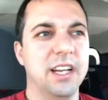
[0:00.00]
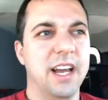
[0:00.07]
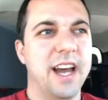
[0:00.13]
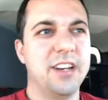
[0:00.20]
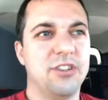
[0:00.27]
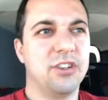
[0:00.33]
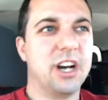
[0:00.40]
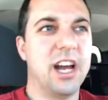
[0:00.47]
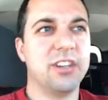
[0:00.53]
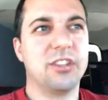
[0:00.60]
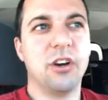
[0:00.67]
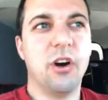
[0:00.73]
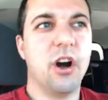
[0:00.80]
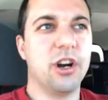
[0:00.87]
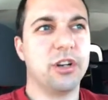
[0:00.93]
I try
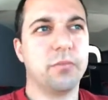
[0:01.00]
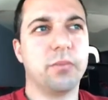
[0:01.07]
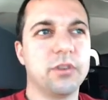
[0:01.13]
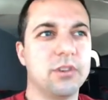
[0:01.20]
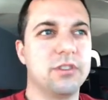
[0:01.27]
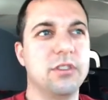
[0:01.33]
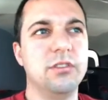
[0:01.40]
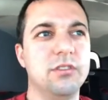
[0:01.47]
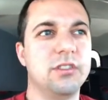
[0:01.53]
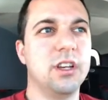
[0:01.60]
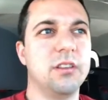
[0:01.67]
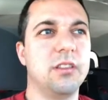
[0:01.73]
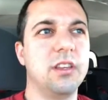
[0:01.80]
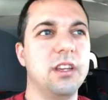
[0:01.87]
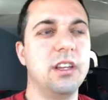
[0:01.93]
so hard to pursue
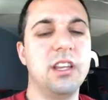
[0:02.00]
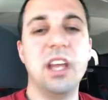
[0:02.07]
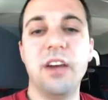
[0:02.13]
something,